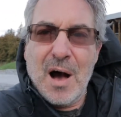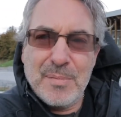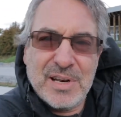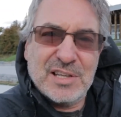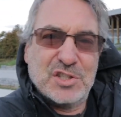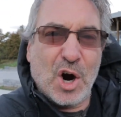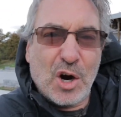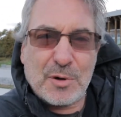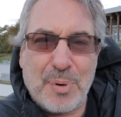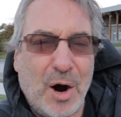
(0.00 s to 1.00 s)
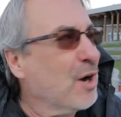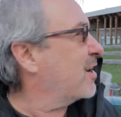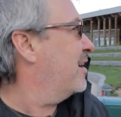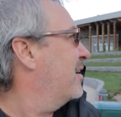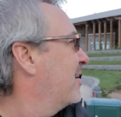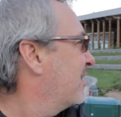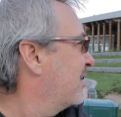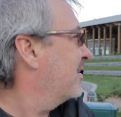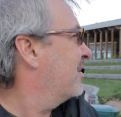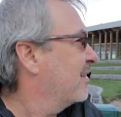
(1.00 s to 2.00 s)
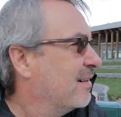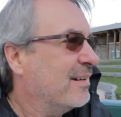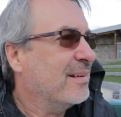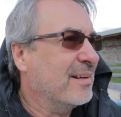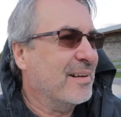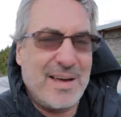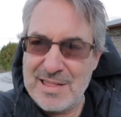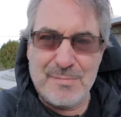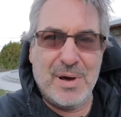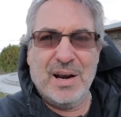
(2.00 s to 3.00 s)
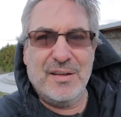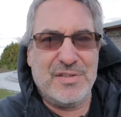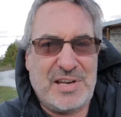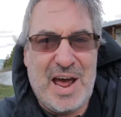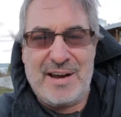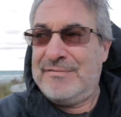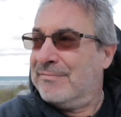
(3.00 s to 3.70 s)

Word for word: I'm in a dark park in the middle of the day.